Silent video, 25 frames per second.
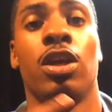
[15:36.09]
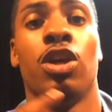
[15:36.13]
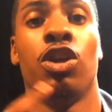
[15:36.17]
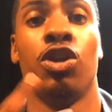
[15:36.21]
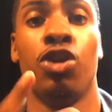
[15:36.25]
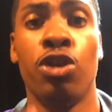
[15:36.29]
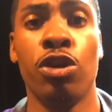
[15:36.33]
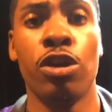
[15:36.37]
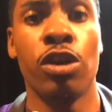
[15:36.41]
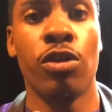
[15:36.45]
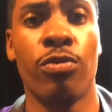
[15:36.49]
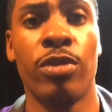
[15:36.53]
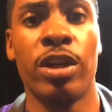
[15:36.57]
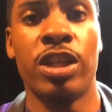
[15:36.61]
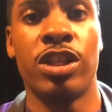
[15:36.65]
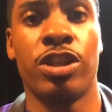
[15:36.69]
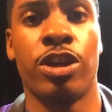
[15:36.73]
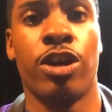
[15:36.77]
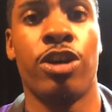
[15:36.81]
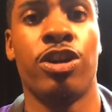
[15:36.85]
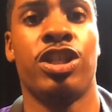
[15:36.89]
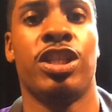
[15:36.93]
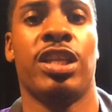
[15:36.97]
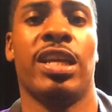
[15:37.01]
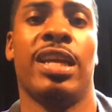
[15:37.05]
do your
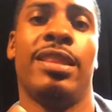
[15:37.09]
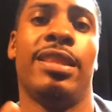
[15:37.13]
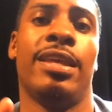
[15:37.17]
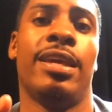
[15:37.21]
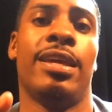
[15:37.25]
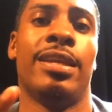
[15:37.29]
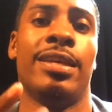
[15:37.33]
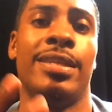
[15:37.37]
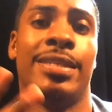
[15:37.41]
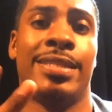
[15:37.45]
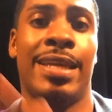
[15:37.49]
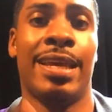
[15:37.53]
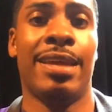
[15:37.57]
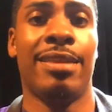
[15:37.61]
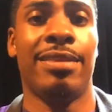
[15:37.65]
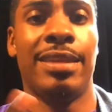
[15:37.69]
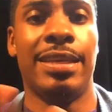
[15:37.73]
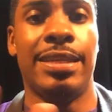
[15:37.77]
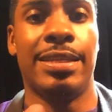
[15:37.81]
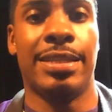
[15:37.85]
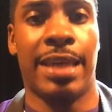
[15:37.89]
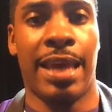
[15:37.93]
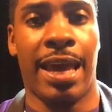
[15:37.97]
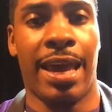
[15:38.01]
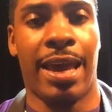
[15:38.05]
research, and then attend
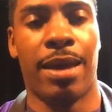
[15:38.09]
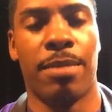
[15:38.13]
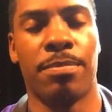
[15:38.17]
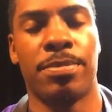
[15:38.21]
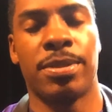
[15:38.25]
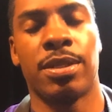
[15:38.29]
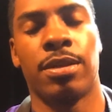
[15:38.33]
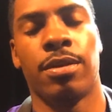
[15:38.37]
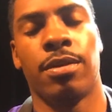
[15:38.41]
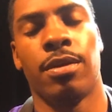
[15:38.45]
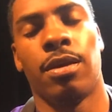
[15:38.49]
these camps.